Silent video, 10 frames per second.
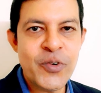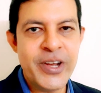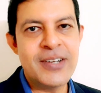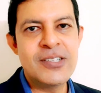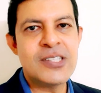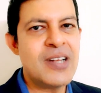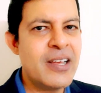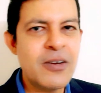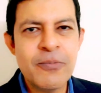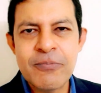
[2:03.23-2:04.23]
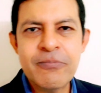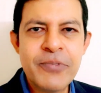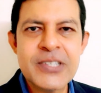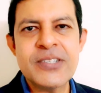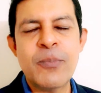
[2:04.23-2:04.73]
rate, just like a
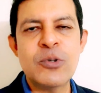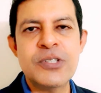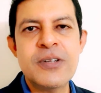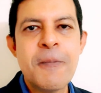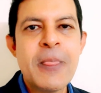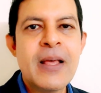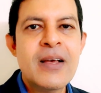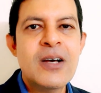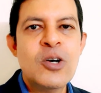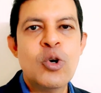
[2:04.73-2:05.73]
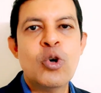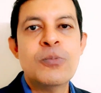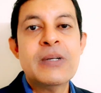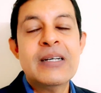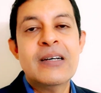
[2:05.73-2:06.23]
fixed deposit.
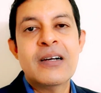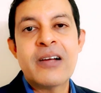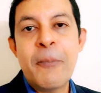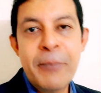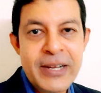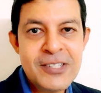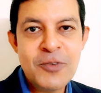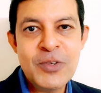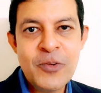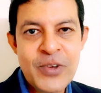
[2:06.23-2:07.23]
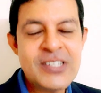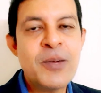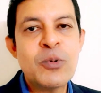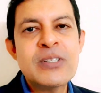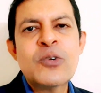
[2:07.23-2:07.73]
So, comparison with the fixed
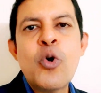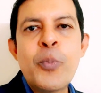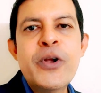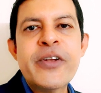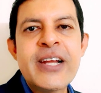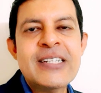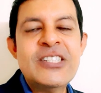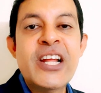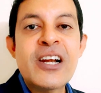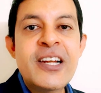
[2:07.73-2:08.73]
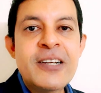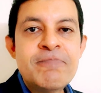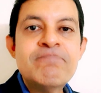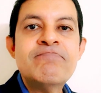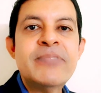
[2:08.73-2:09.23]
deposit, the coupon rate generally
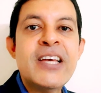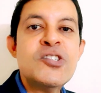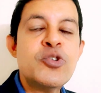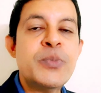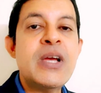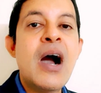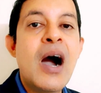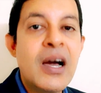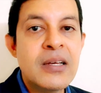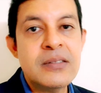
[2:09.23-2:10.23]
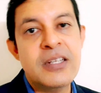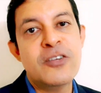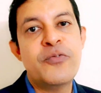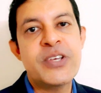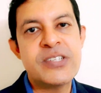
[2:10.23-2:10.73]
tends to be higher than
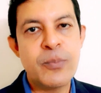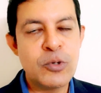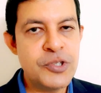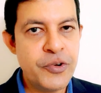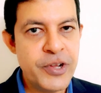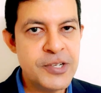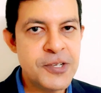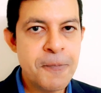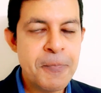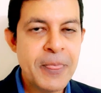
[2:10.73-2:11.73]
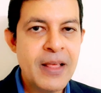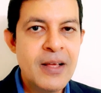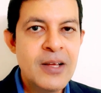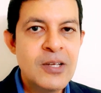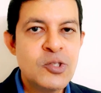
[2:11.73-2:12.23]
the fixed deposit rates.
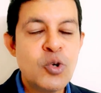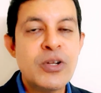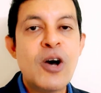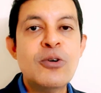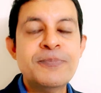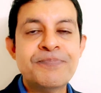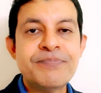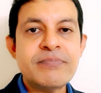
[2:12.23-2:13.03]
So now,